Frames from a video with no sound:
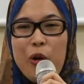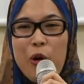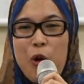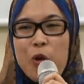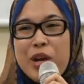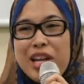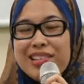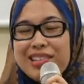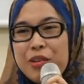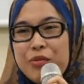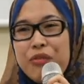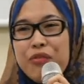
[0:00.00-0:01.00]
always
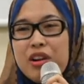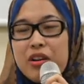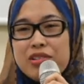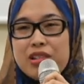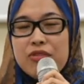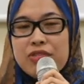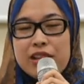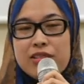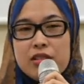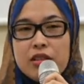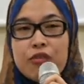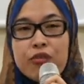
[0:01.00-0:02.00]
refer ourselves
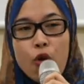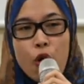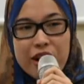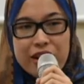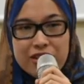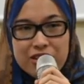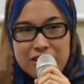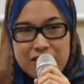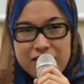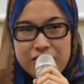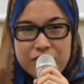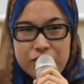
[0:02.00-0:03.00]
as the voice
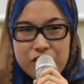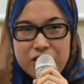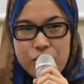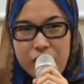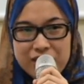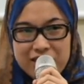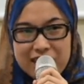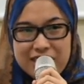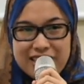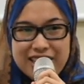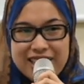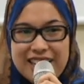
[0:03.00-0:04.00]
for the
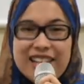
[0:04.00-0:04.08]
voiceless.